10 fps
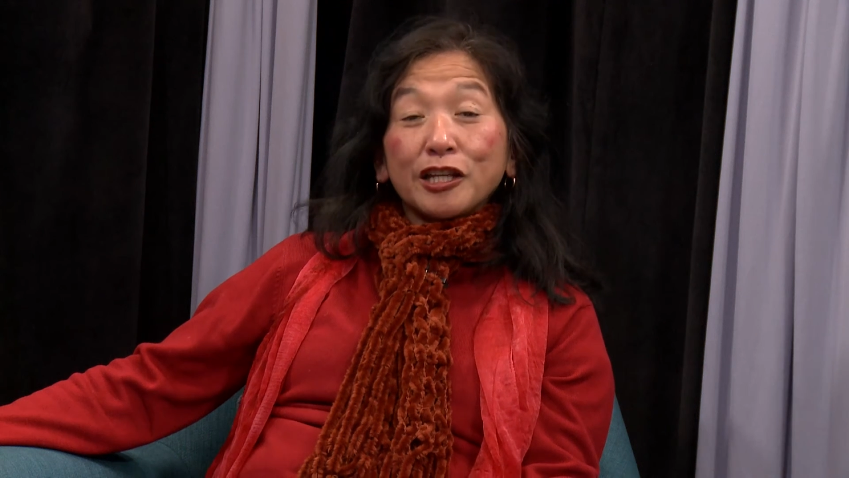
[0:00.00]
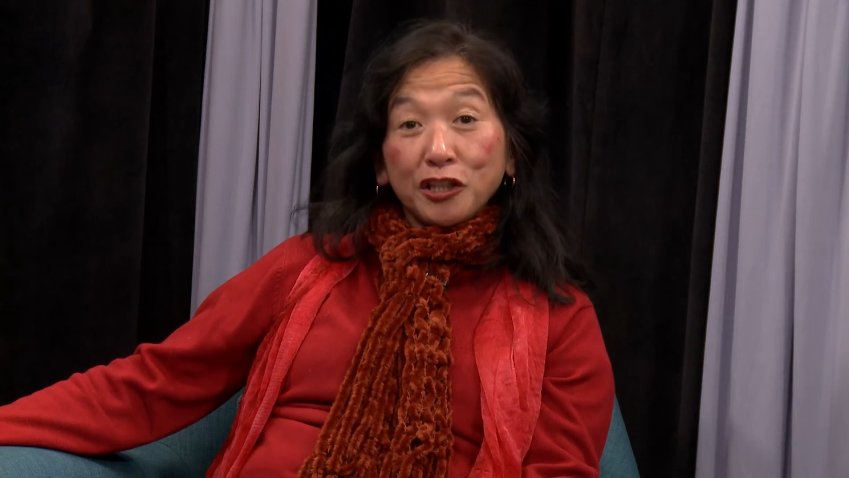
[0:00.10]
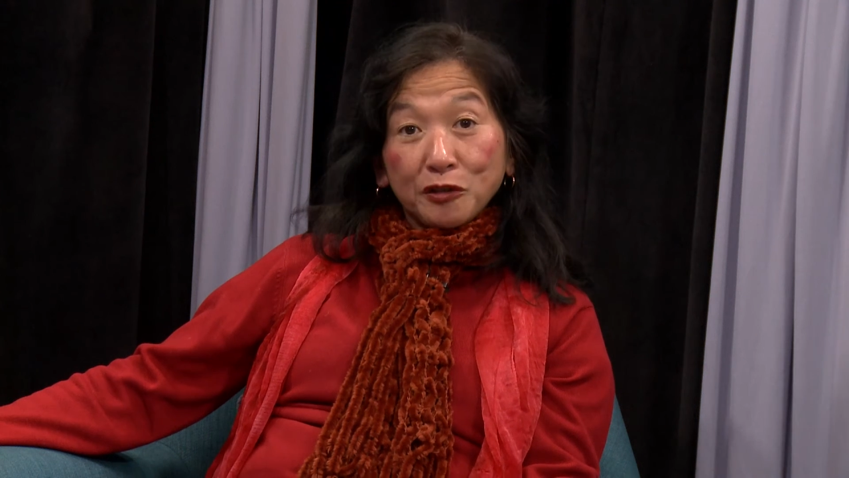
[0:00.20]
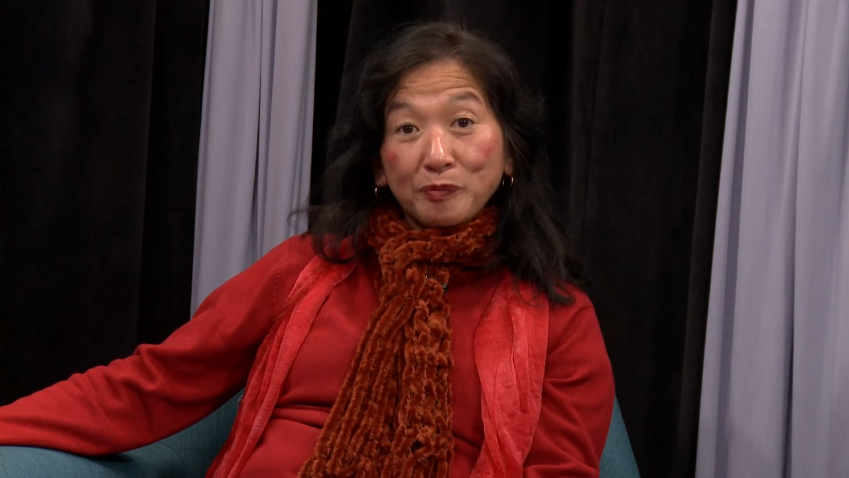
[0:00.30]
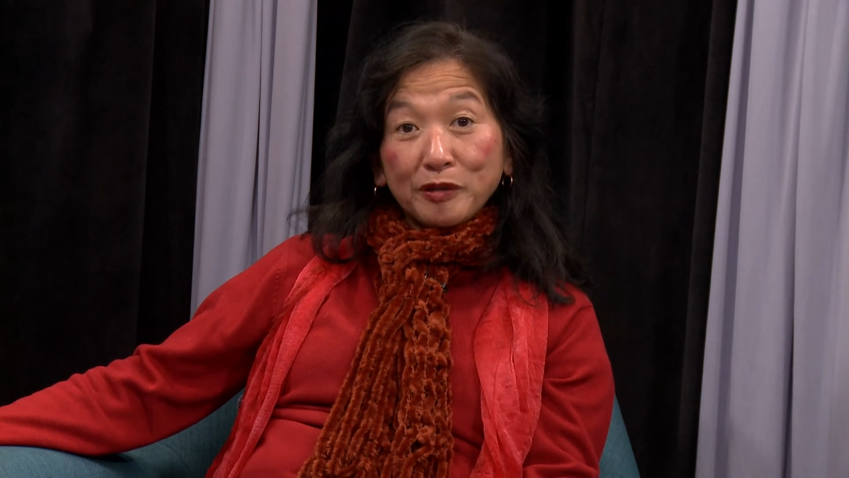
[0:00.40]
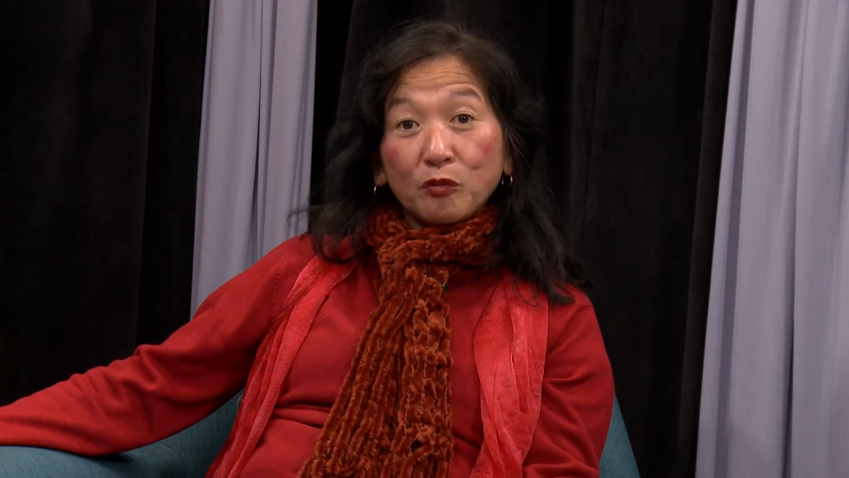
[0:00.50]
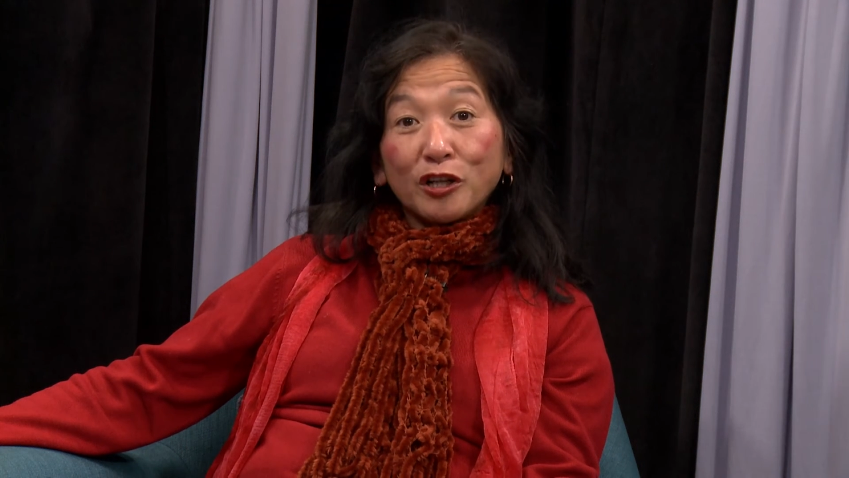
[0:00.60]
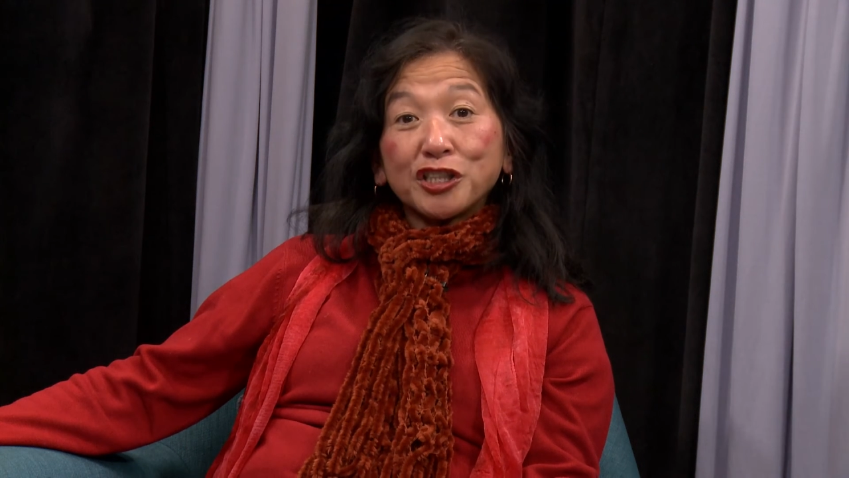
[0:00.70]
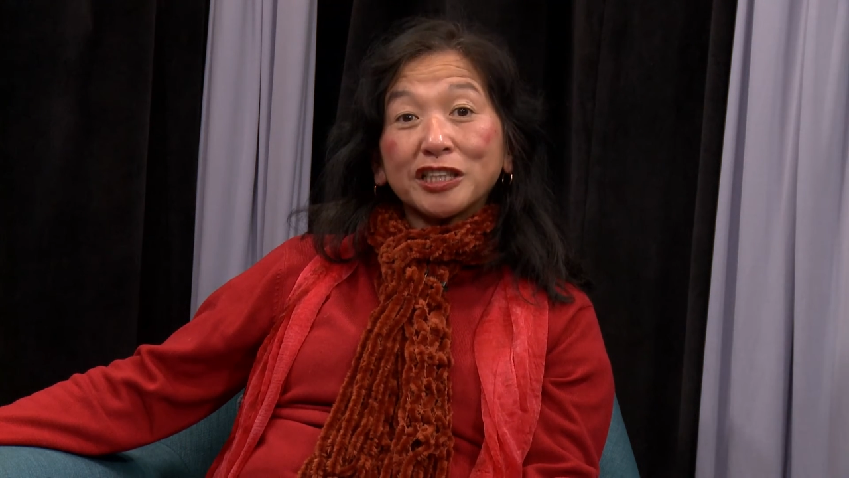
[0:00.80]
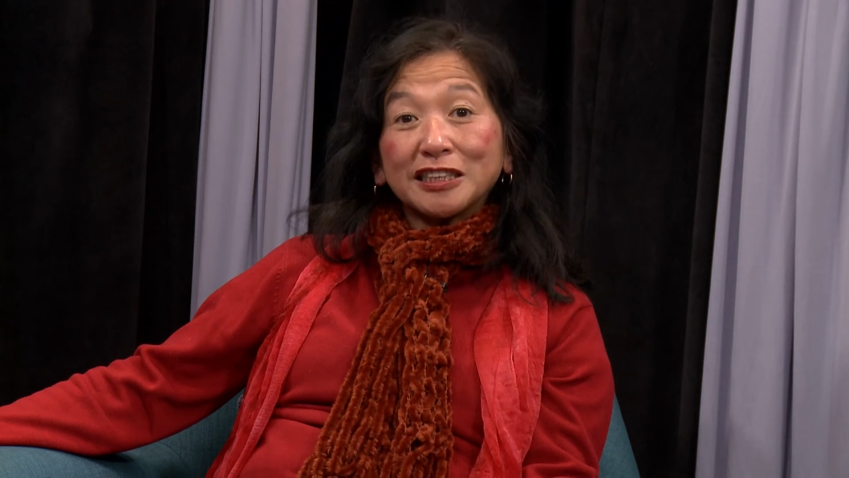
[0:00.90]
You've been
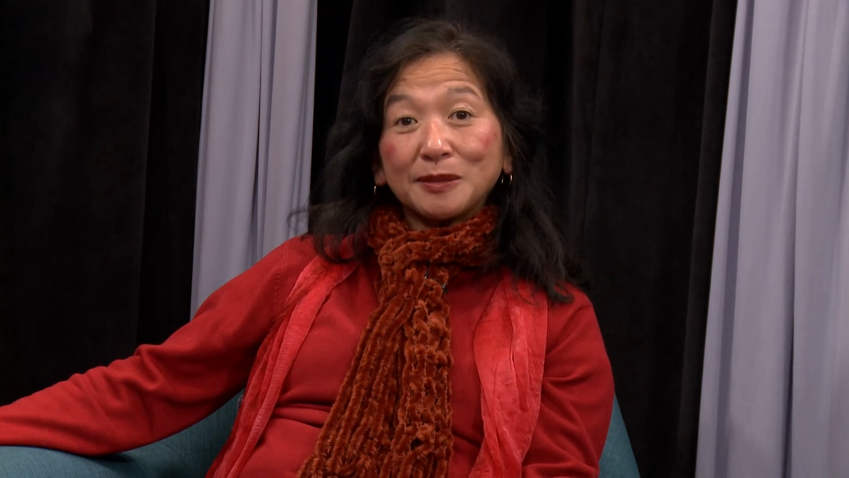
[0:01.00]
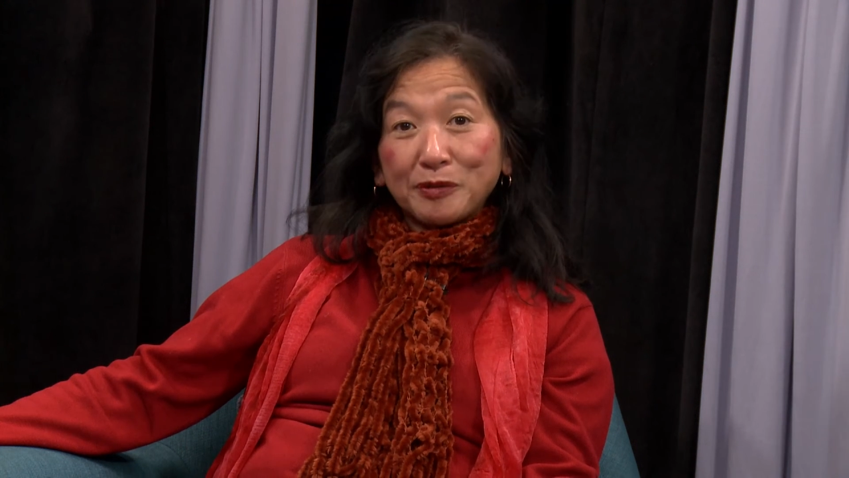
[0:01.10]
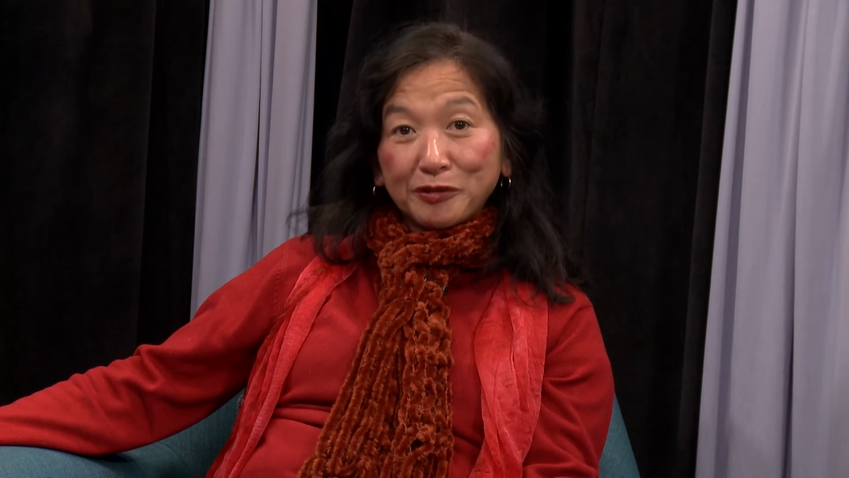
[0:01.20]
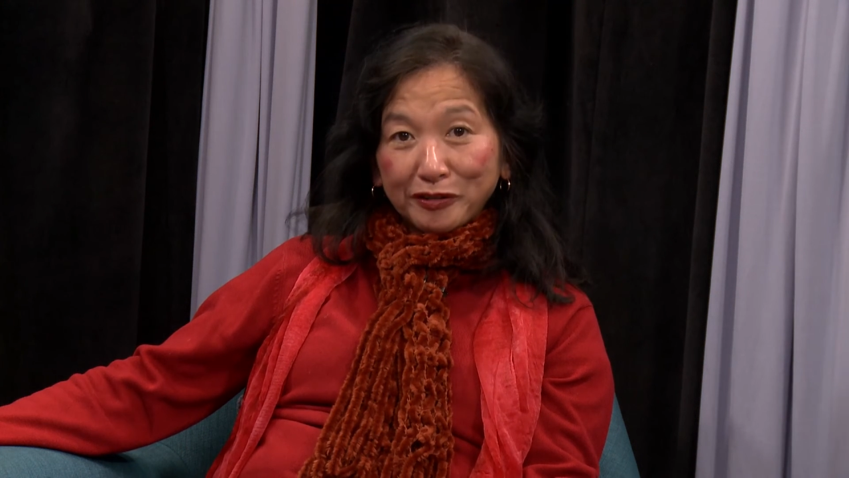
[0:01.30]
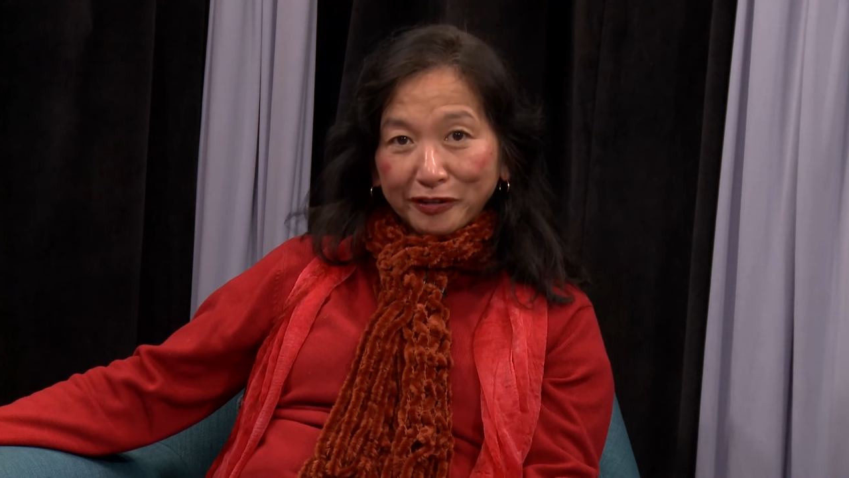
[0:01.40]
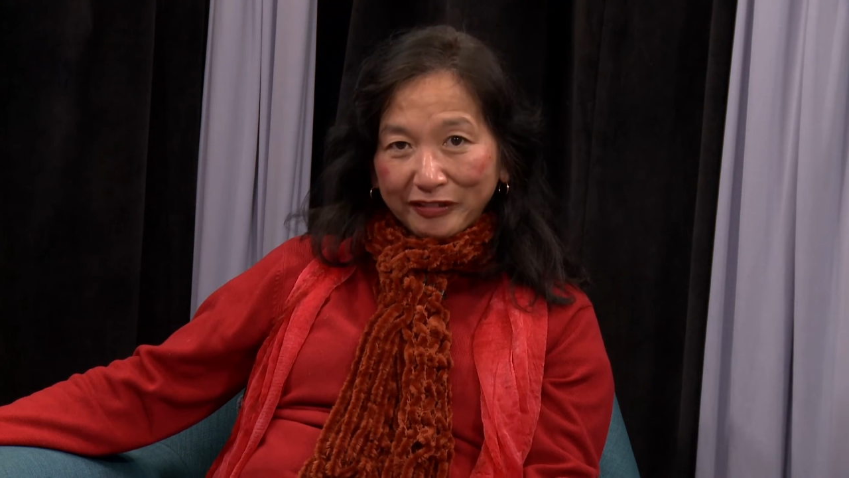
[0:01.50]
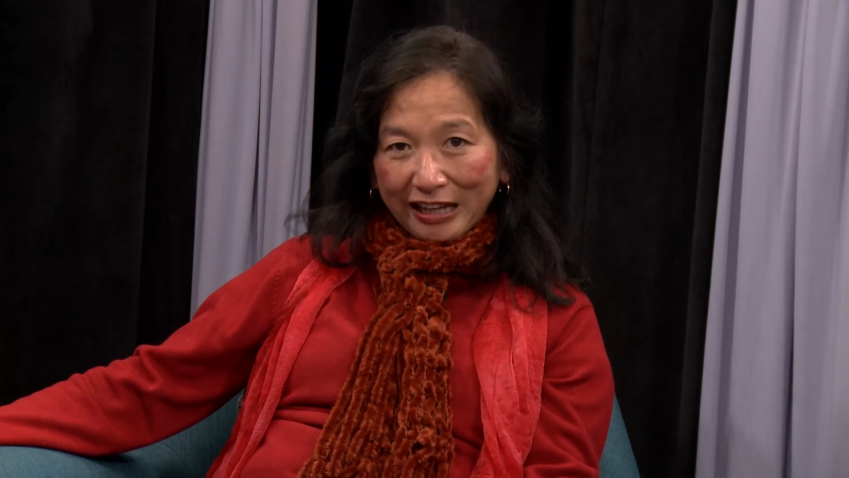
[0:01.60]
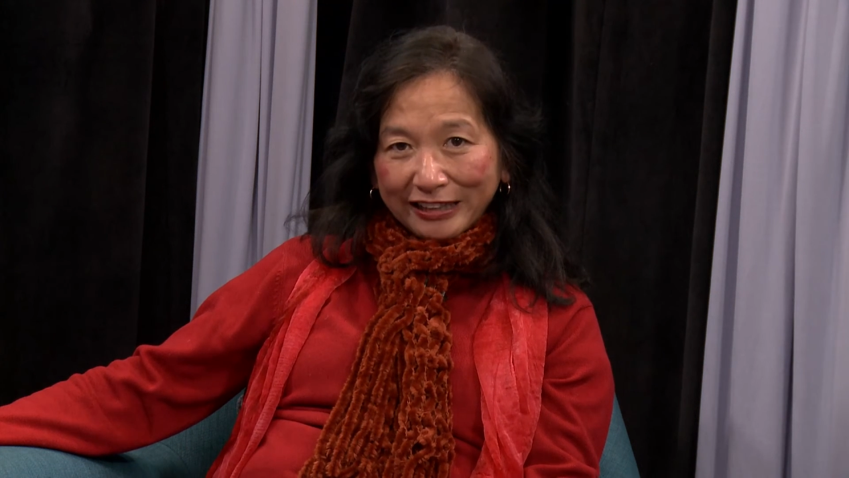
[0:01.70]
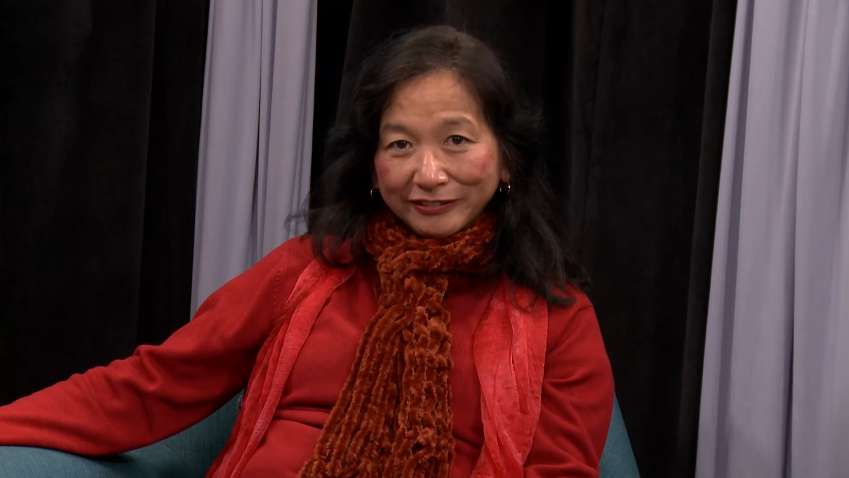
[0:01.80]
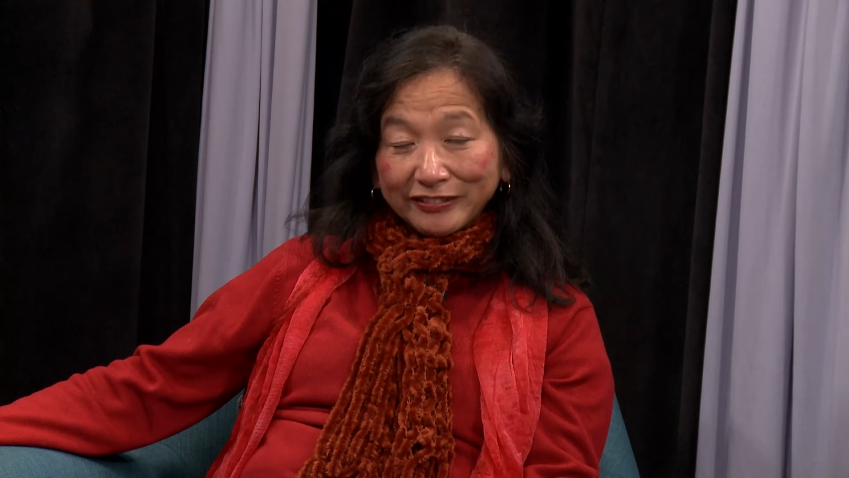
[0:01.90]
watching Spirit of
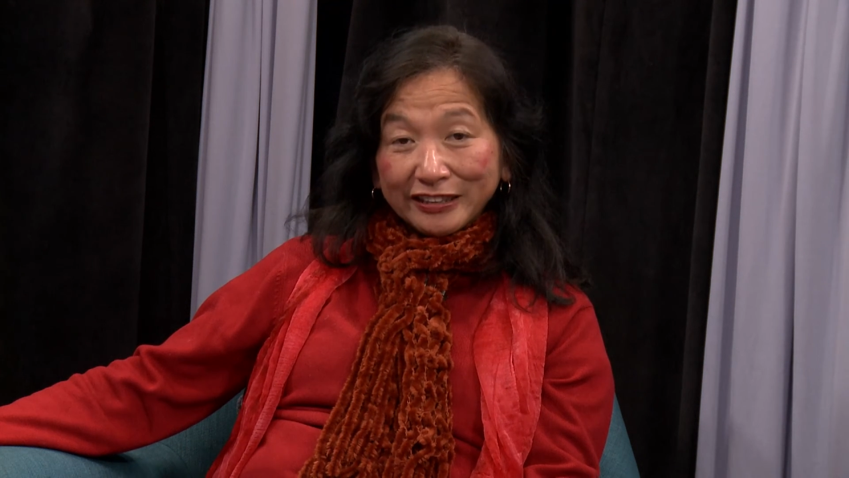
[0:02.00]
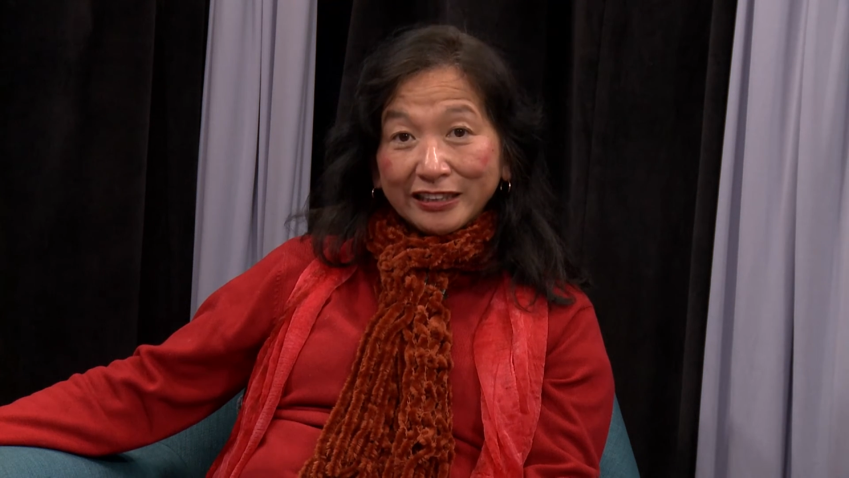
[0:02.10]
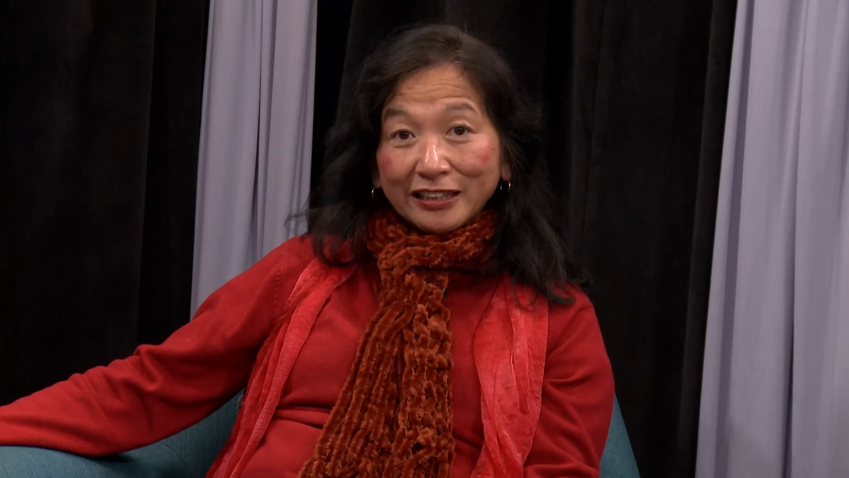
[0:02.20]
Life.